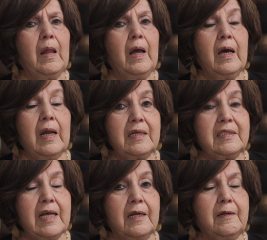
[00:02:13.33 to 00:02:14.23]
And I
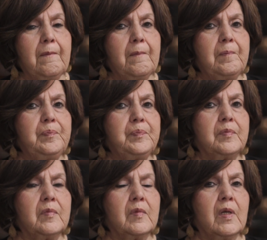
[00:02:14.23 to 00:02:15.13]
said,
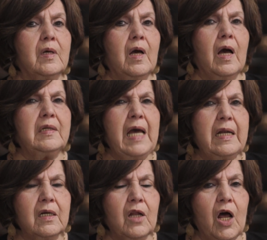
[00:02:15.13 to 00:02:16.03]
at 10
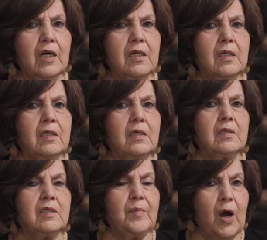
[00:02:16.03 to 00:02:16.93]
o'clock
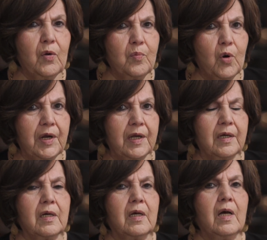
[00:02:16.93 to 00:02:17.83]
tomorrow morning,
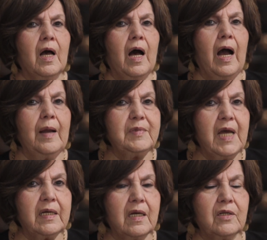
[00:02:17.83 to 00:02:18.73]
I'm
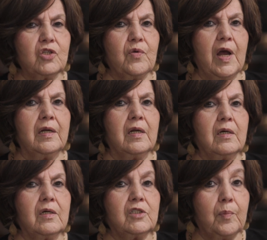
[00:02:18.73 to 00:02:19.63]
taking a train
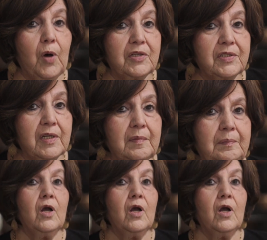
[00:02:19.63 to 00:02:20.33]
to Boston.